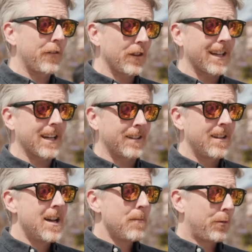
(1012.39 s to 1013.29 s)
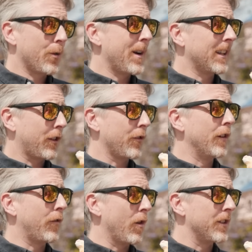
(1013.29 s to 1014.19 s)
feel like I could put away like 3
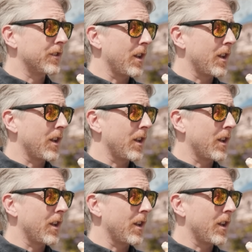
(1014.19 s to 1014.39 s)
or 4 of these